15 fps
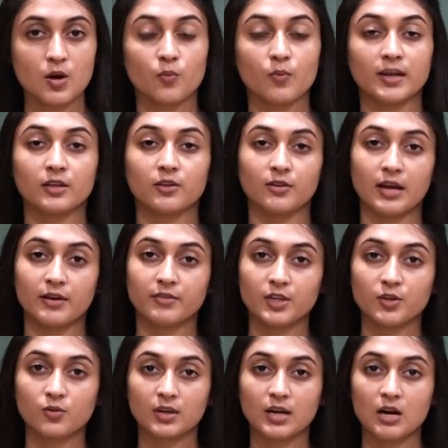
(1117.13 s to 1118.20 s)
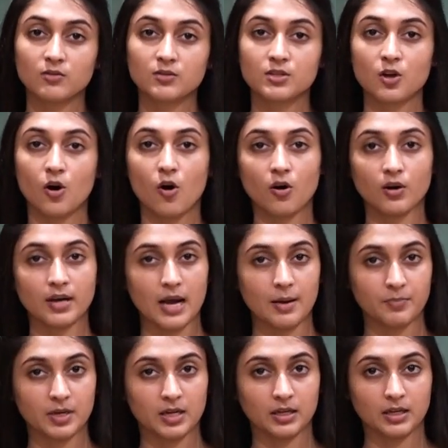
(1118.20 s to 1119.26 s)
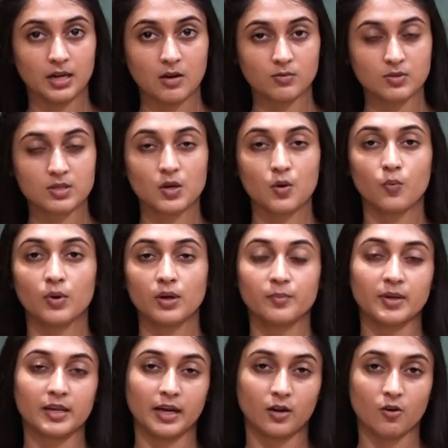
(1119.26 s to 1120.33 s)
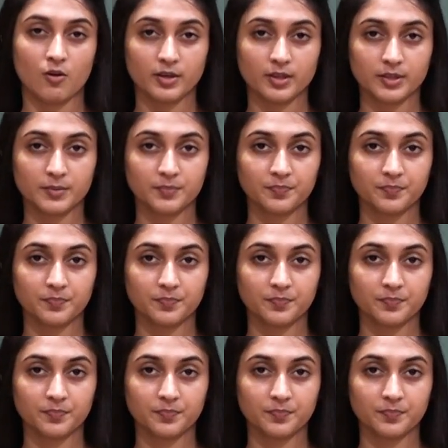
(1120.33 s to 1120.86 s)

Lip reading: whether revenue accounts or capital accounts, will be recorded.